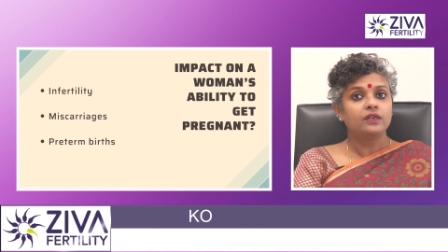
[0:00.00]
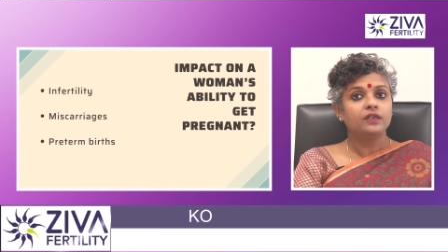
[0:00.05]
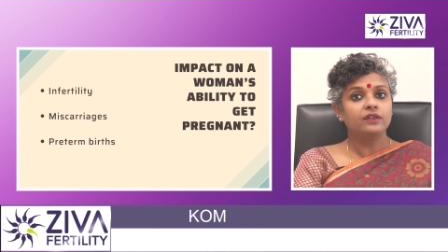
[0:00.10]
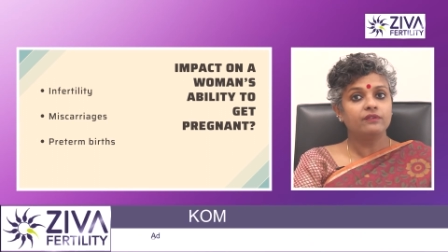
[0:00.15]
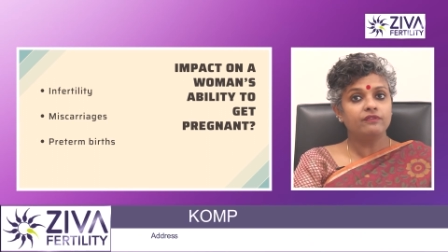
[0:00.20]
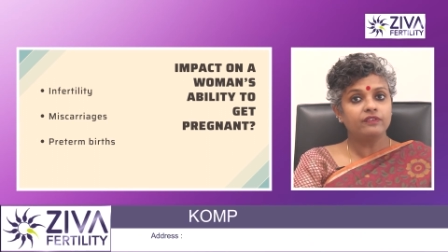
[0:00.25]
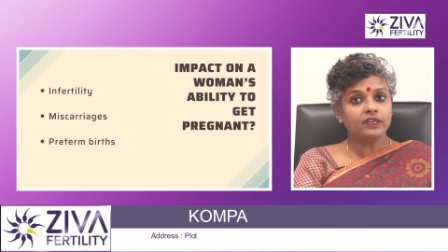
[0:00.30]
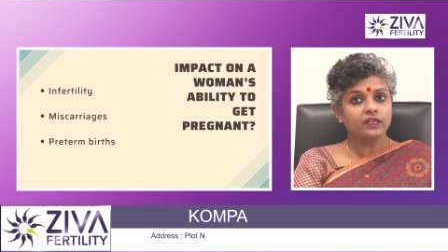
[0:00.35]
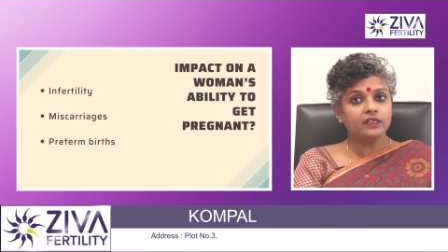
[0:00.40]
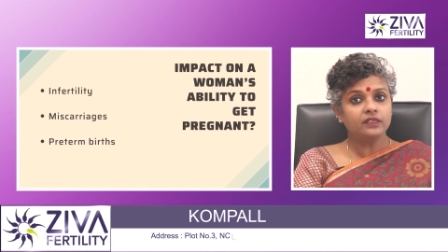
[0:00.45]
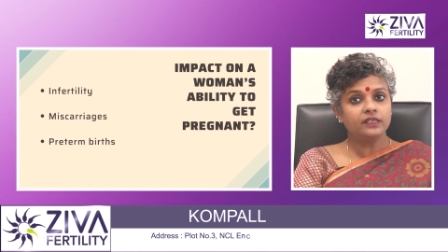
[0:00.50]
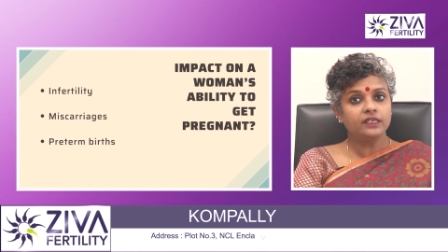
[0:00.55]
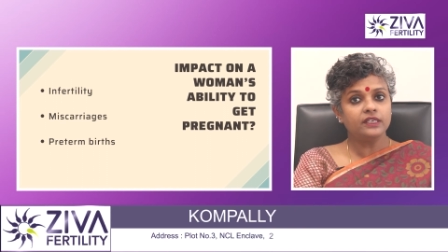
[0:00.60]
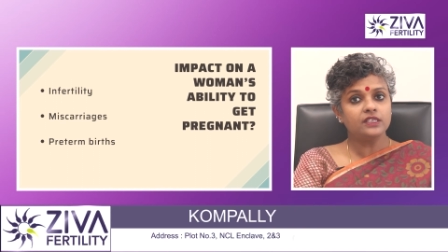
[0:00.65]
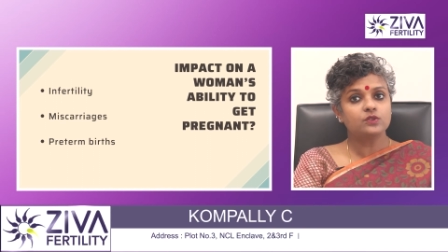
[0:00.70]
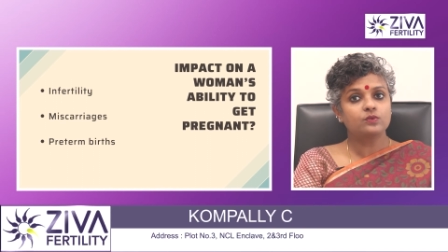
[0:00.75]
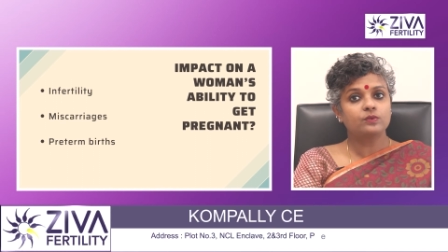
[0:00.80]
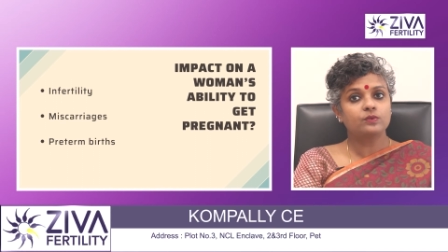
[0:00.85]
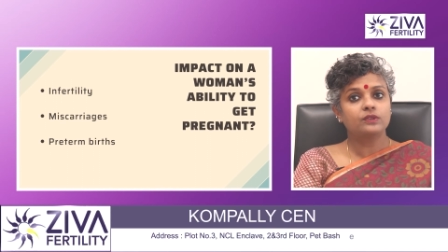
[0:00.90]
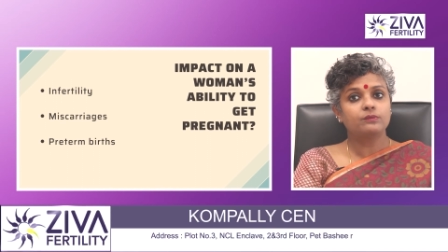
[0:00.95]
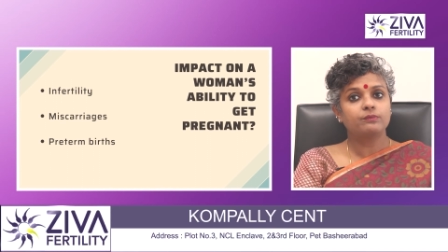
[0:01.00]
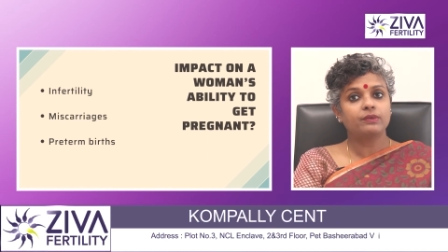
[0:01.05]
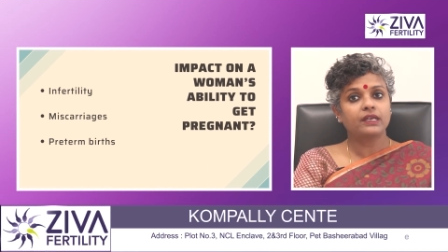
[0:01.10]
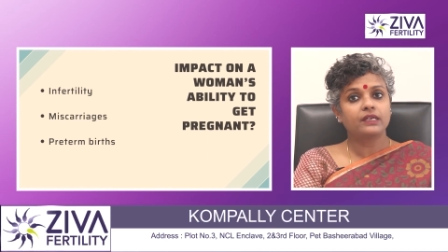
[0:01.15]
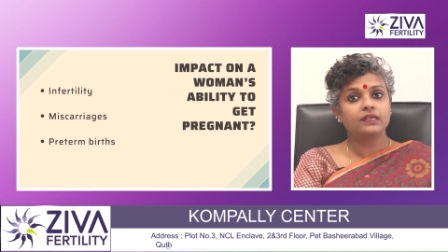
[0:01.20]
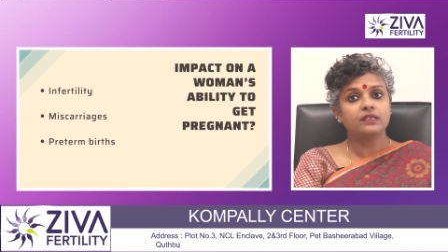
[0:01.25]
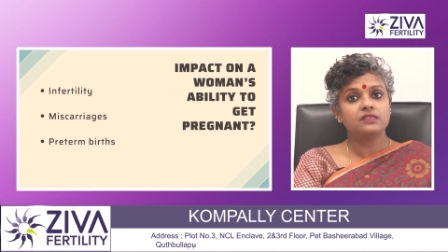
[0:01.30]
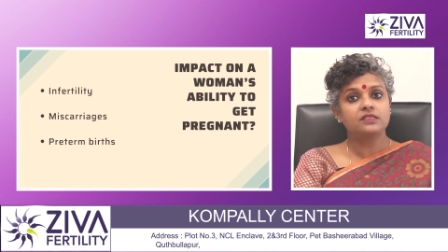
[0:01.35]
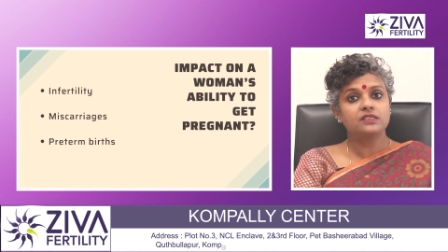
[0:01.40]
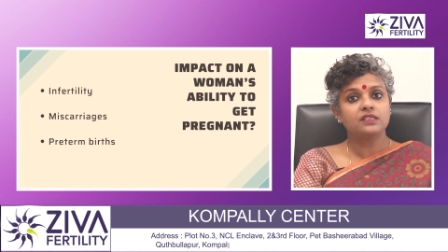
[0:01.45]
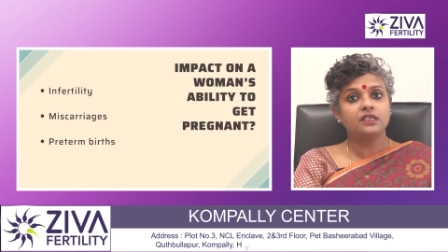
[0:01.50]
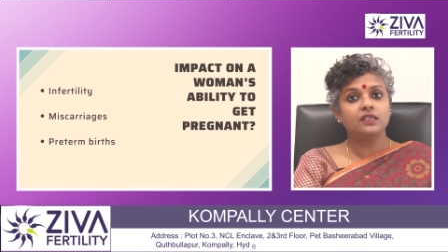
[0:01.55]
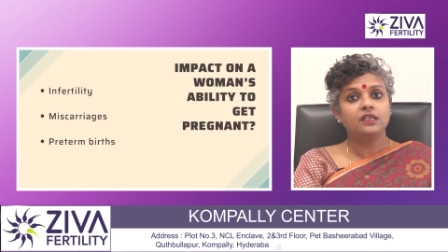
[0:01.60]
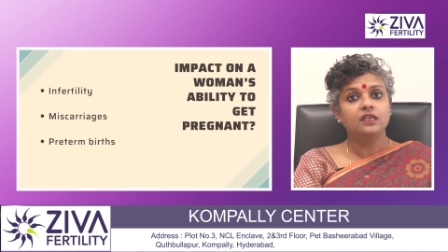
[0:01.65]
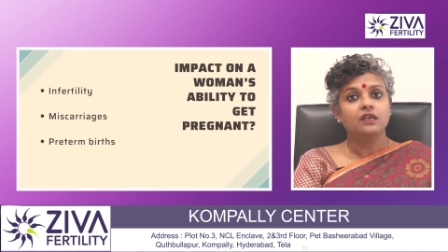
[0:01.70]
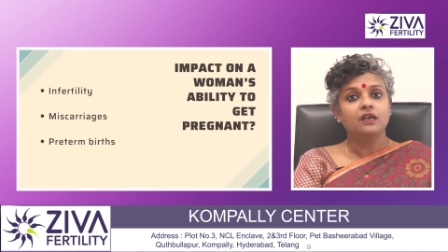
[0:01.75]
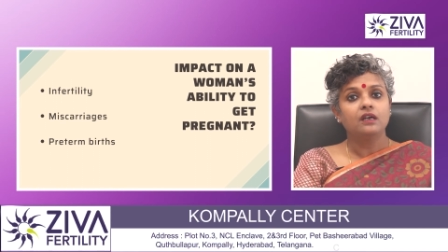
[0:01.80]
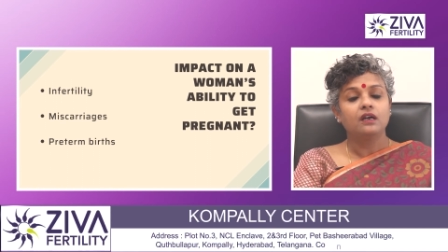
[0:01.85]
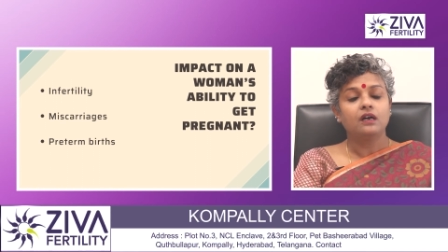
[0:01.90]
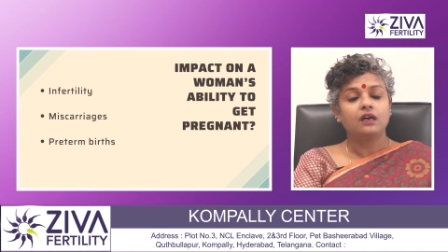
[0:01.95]
Difficulties with
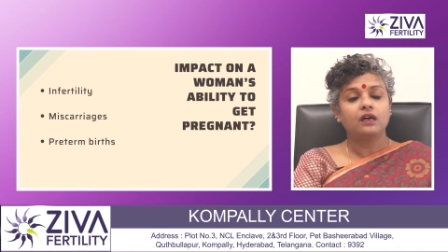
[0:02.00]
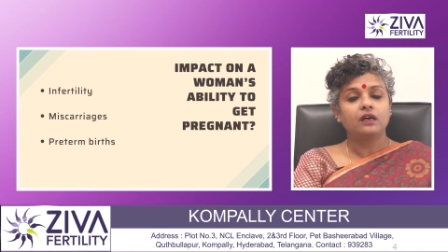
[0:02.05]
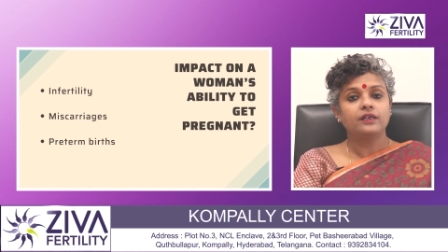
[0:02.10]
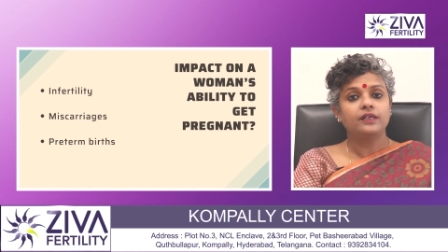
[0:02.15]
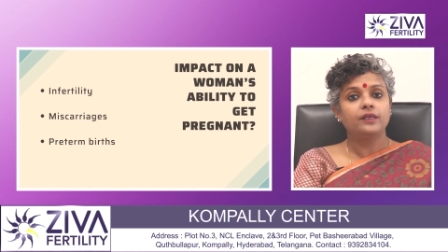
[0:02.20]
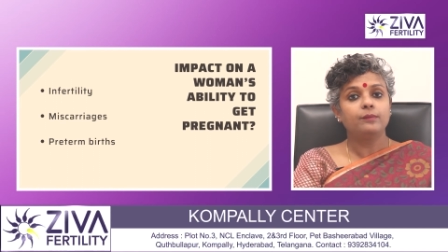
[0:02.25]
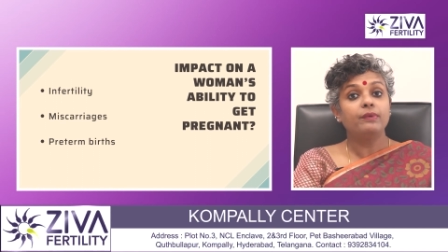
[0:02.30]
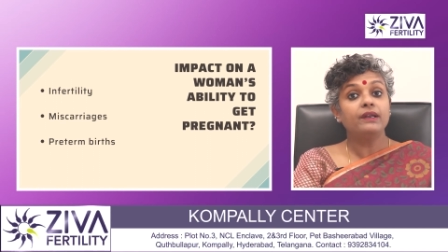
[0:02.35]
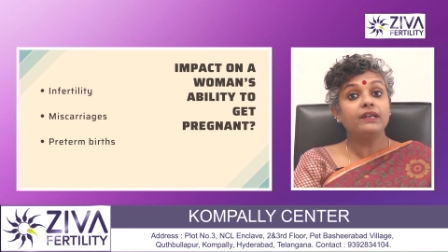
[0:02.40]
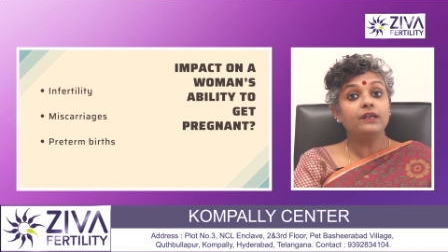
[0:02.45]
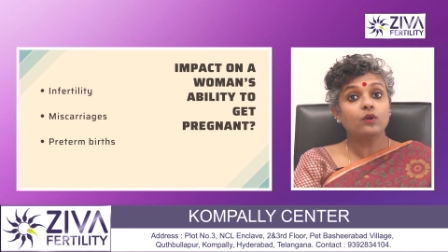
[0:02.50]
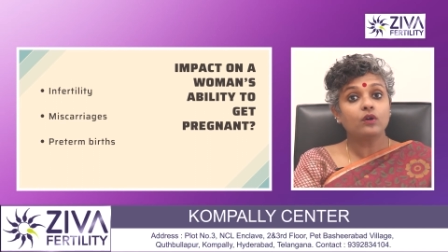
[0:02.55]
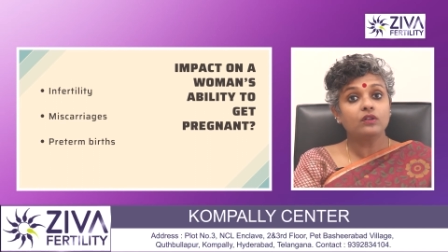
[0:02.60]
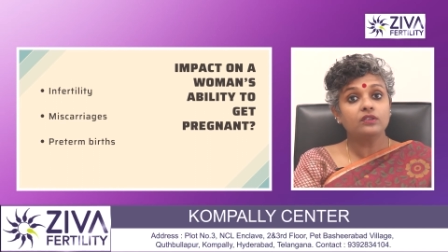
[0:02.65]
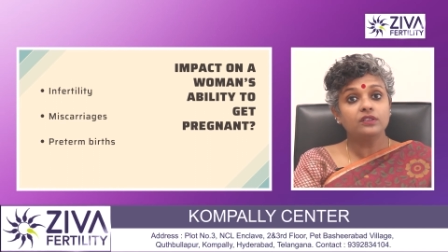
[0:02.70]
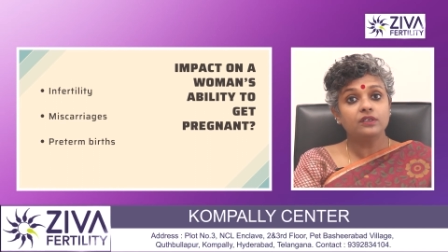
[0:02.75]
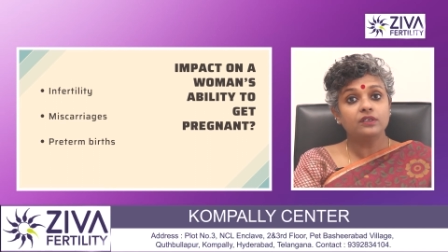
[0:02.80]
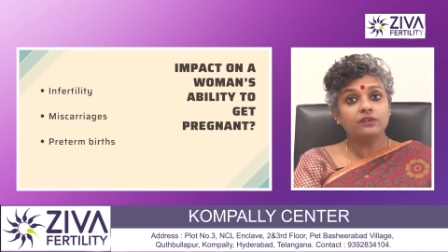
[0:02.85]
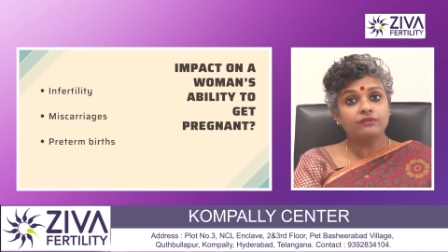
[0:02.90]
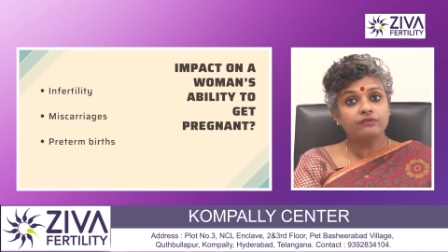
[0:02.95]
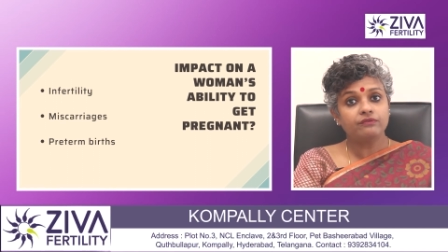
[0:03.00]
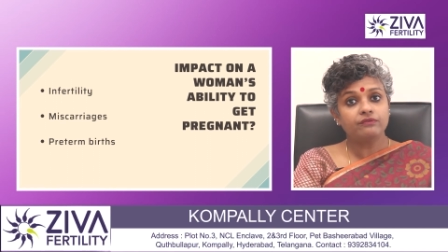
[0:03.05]
pregnancy uh, depend on the